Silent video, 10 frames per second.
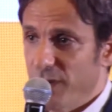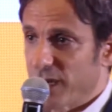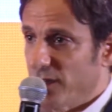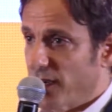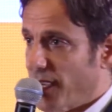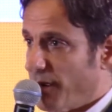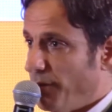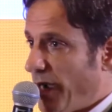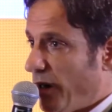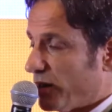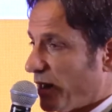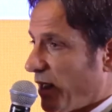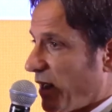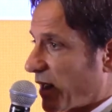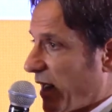We are talking about
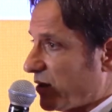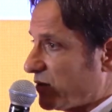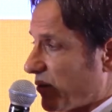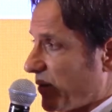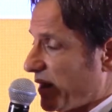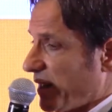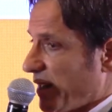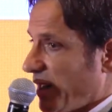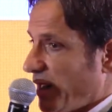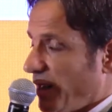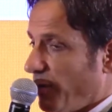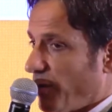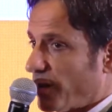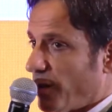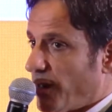a country with
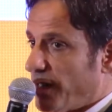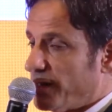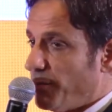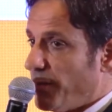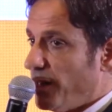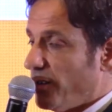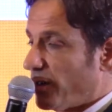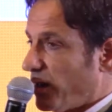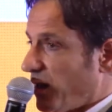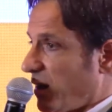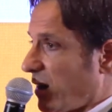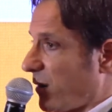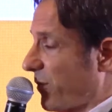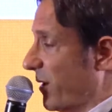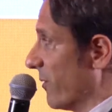more than 100 million
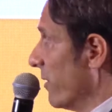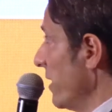people